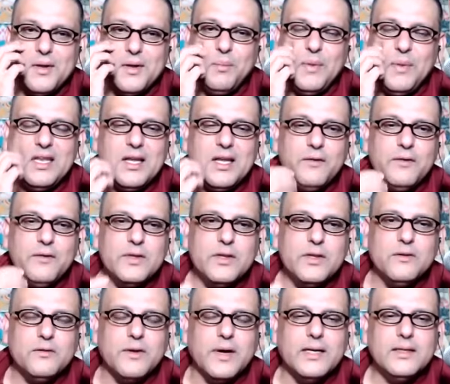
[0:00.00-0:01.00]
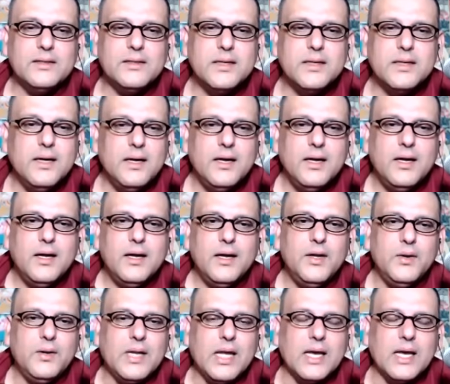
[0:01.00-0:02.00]
meeting with your friends.
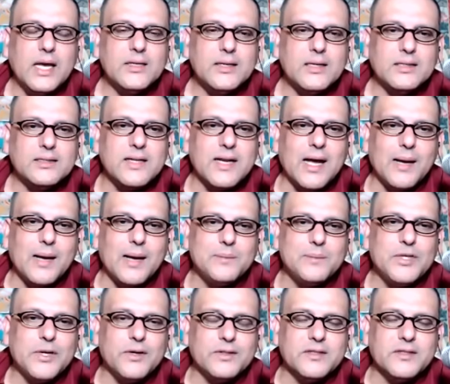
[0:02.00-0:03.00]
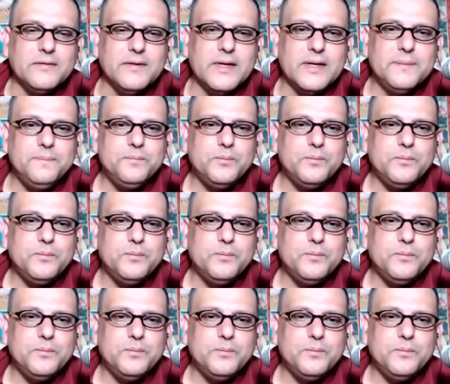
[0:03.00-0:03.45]
You take certain snapshots of it.